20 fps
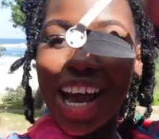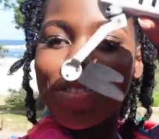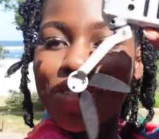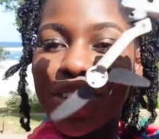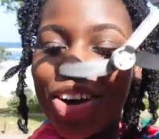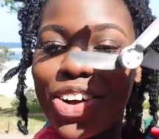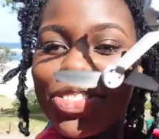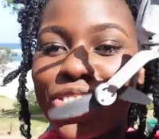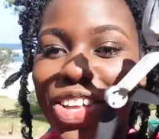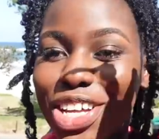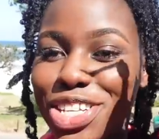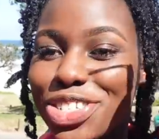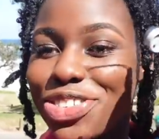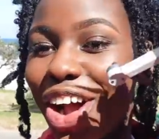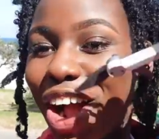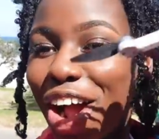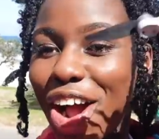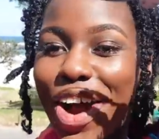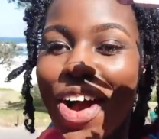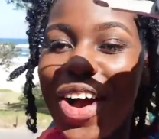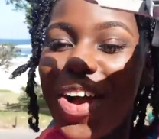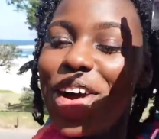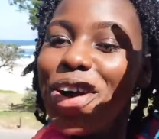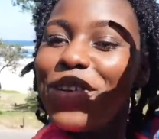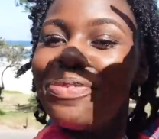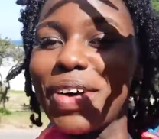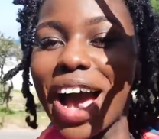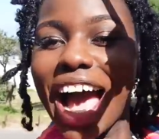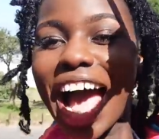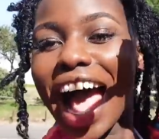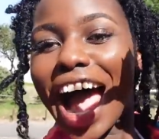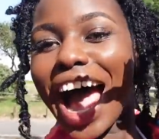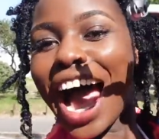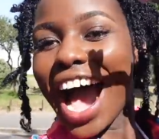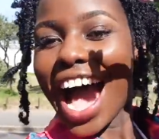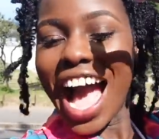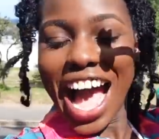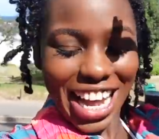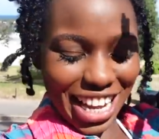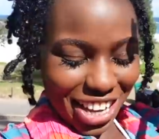Got the drone
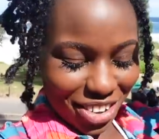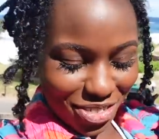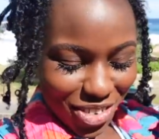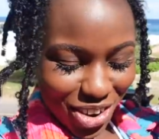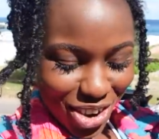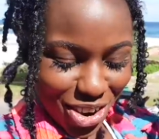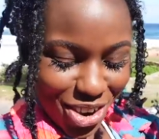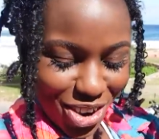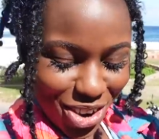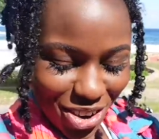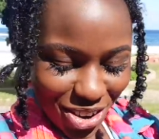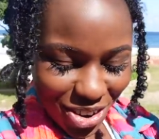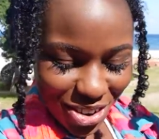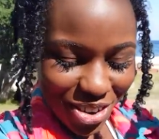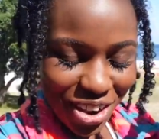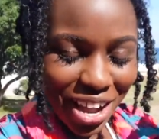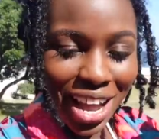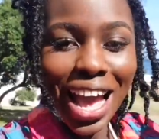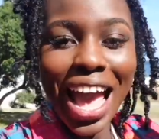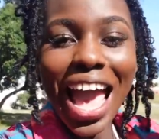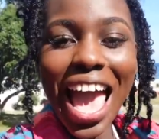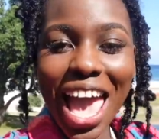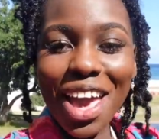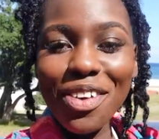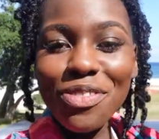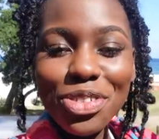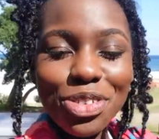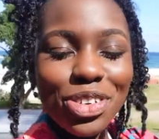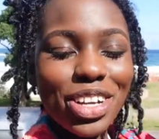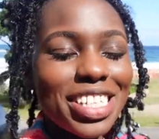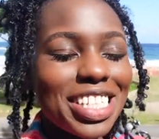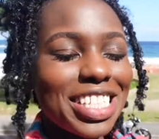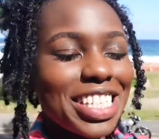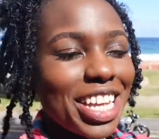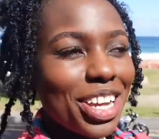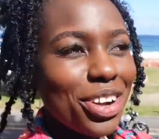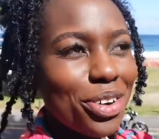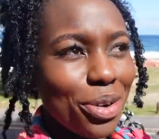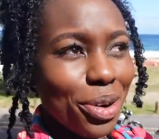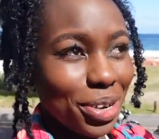back! Woo! Every
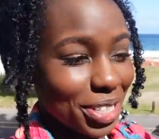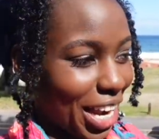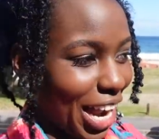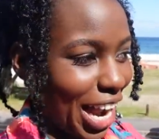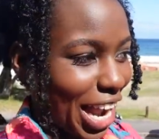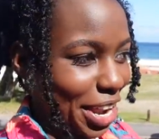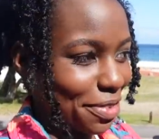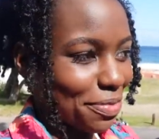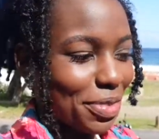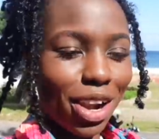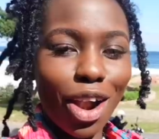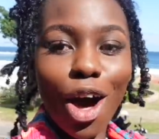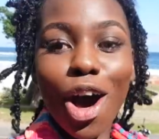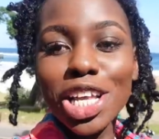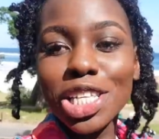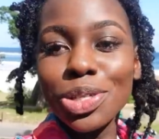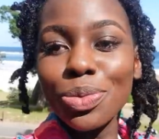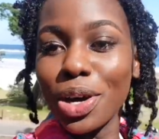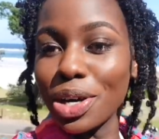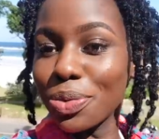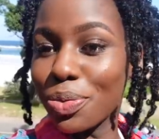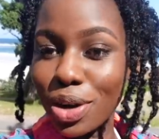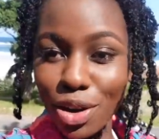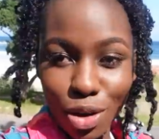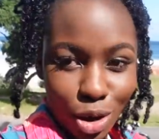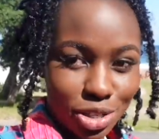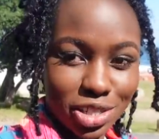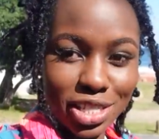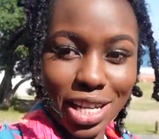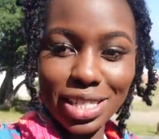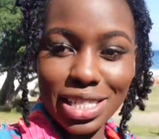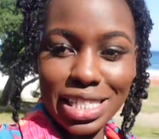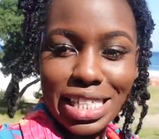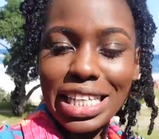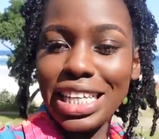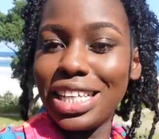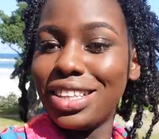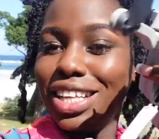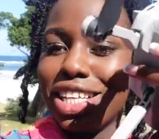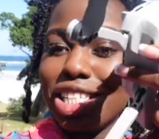single time. The last one we lost at
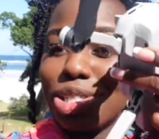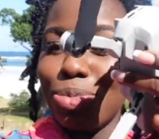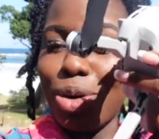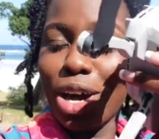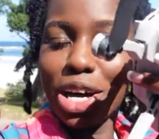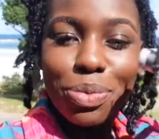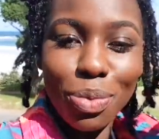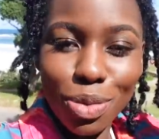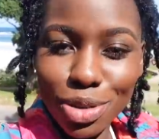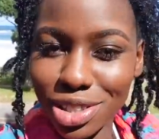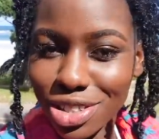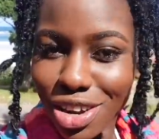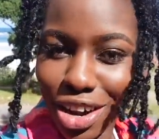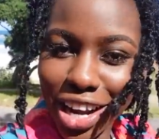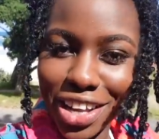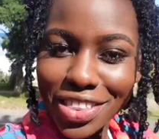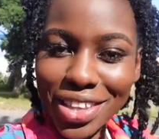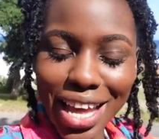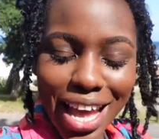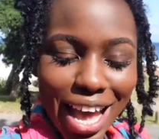sea. This one was stuck in the